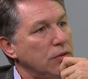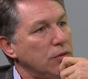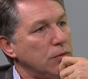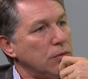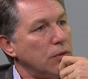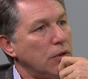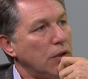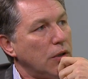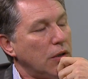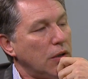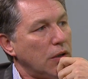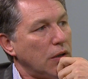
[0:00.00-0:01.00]
new
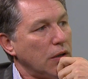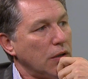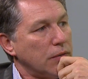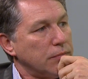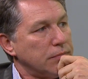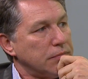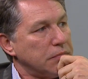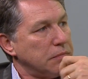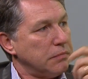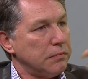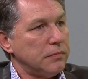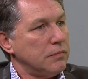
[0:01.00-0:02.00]
um,
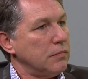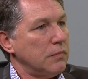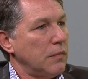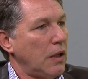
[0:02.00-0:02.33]
okay.